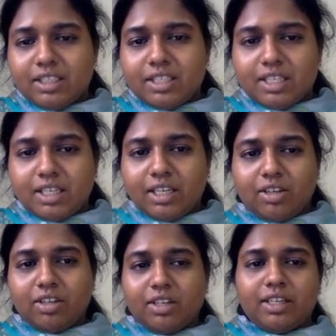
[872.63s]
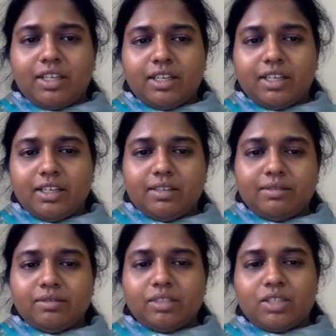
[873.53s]
and
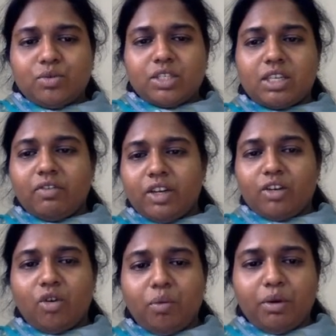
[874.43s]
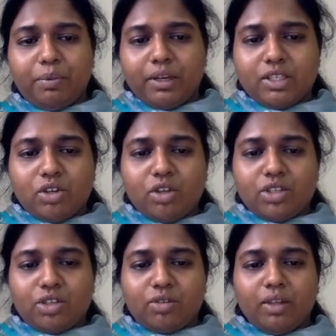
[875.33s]
this was given a Nobel Prize
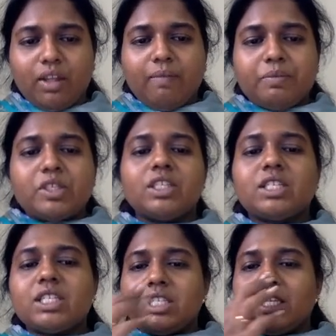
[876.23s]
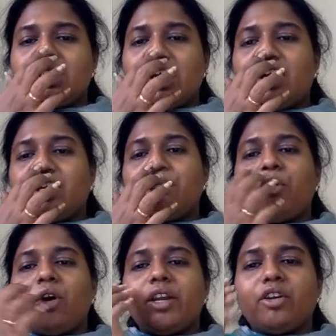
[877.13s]
also. So this is the starting
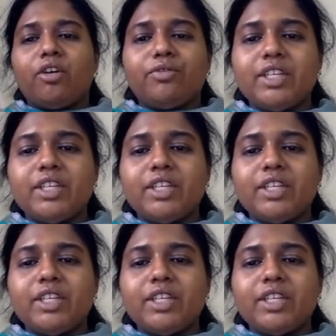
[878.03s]
point of the